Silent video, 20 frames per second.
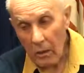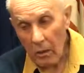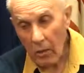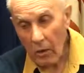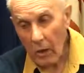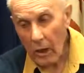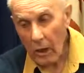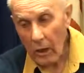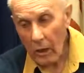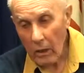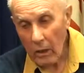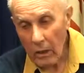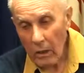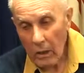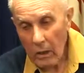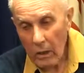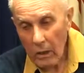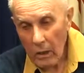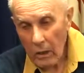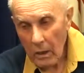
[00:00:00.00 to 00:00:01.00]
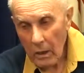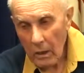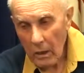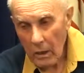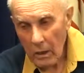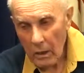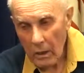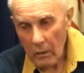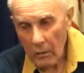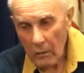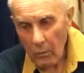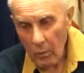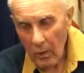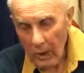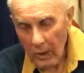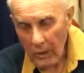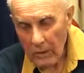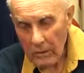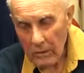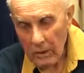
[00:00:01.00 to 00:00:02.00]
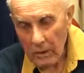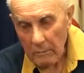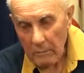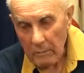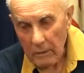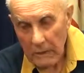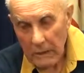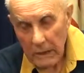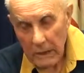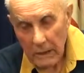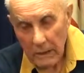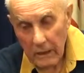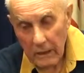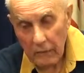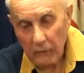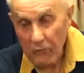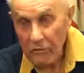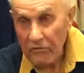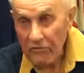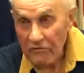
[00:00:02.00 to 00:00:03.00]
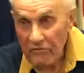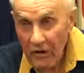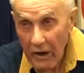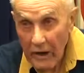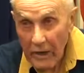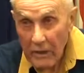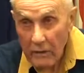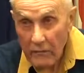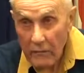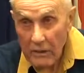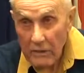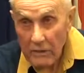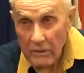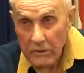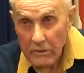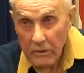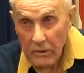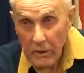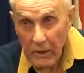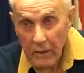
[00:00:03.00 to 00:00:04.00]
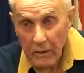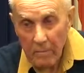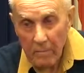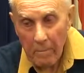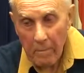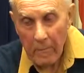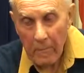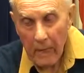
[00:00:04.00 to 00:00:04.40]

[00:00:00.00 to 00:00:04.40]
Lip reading: oil wells, and particularly refineries there,